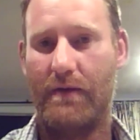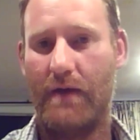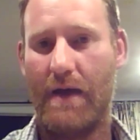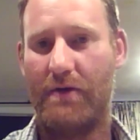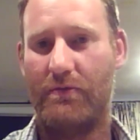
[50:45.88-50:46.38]

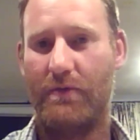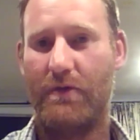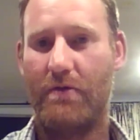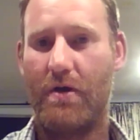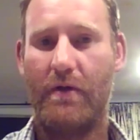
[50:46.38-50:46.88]
how much we
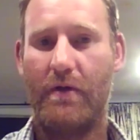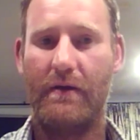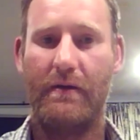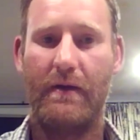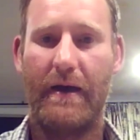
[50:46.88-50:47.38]
grow on it,
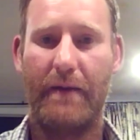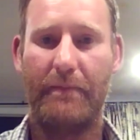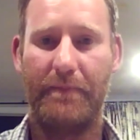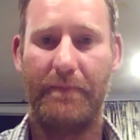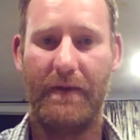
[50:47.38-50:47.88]
and
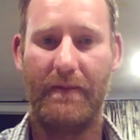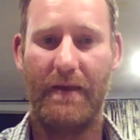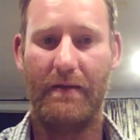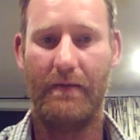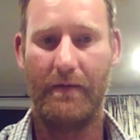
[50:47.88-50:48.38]

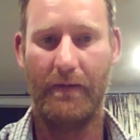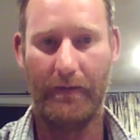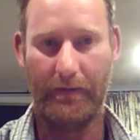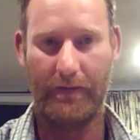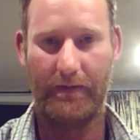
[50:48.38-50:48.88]
that.
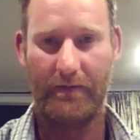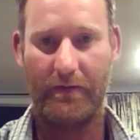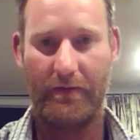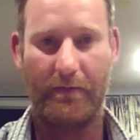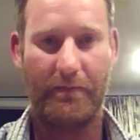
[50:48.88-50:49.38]

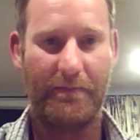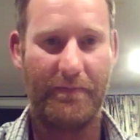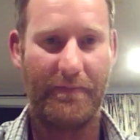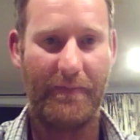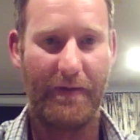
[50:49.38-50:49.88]
So
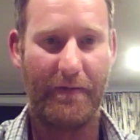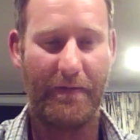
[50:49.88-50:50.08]
yeah.